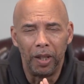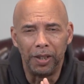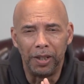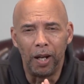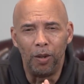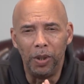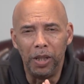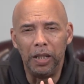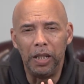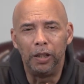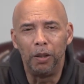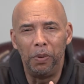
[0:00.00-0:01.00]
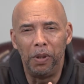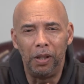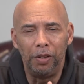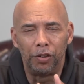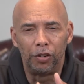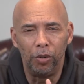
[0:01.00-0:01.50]
is that we need to
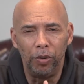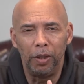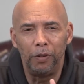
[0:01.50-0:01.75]
be truly